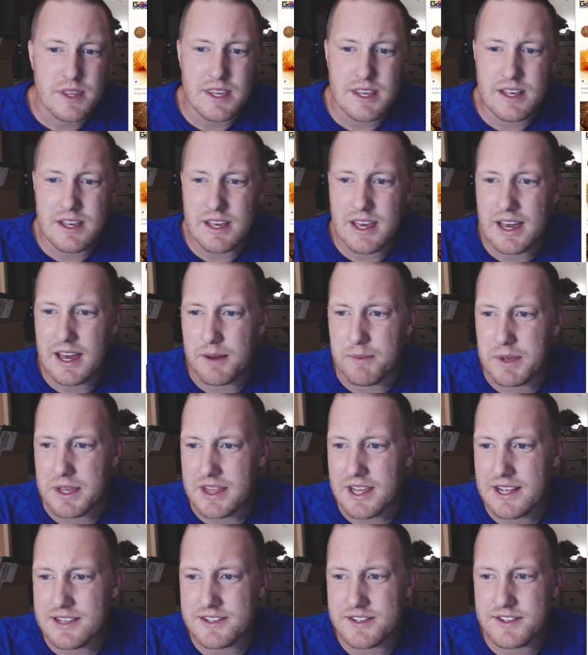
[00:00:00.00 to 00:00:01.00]
Yeah, I mean,
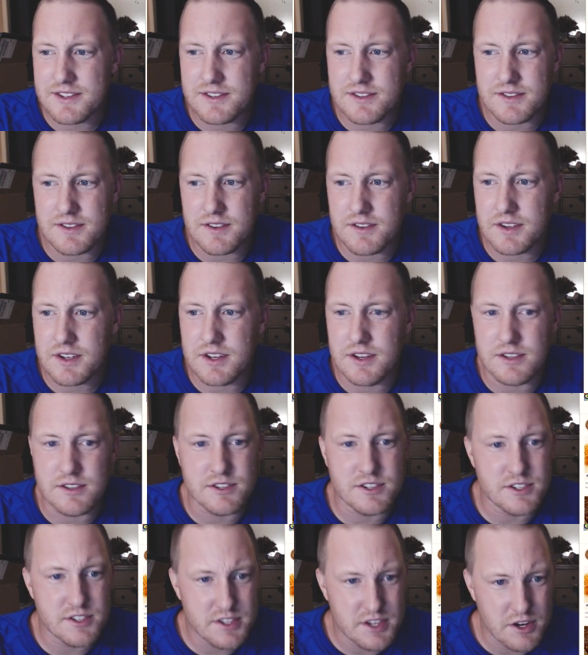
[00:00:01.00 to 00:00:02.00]
that's
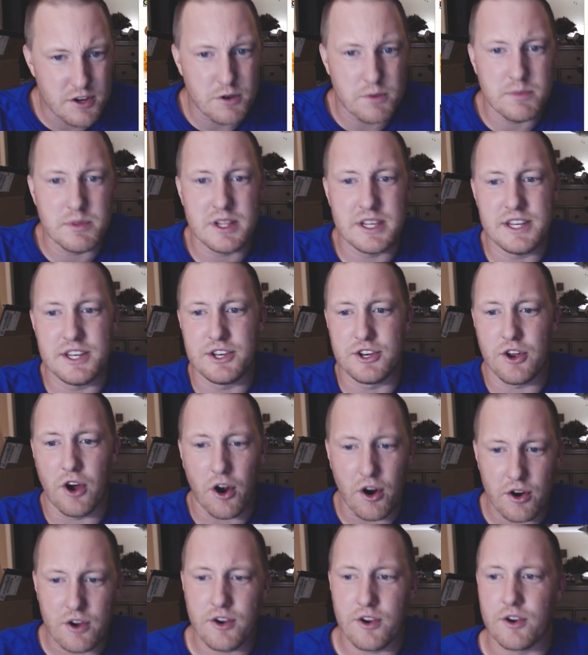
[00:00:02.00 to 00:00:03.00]
considerably
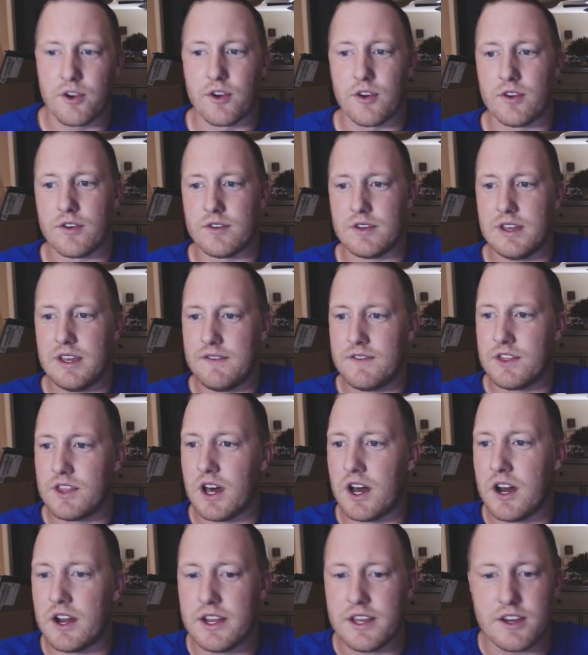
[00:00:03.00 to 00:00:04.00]
darker, even
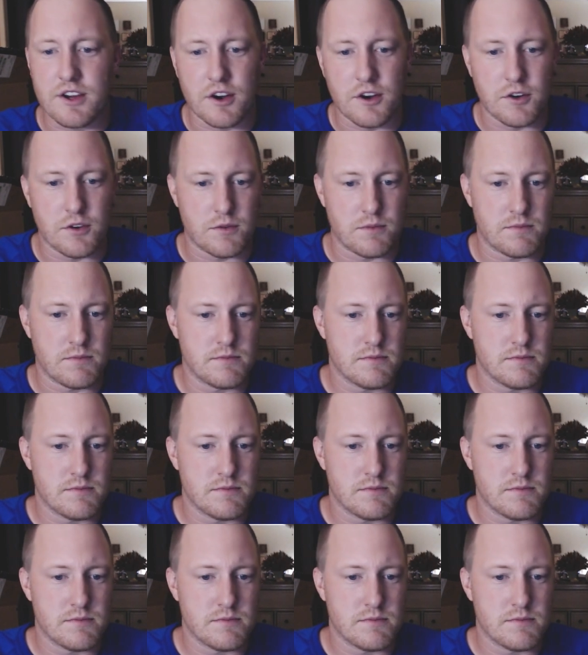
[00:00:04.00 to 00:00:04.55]
the honeycomb,